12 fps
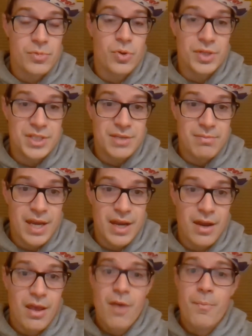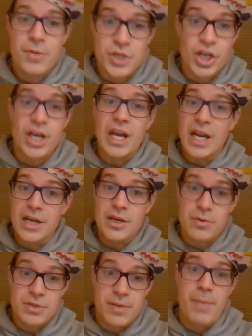You can submit it, but you're going to
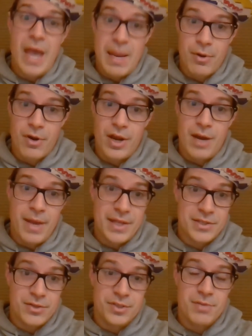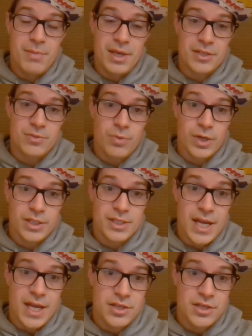need some paper and a pencil to make this work today.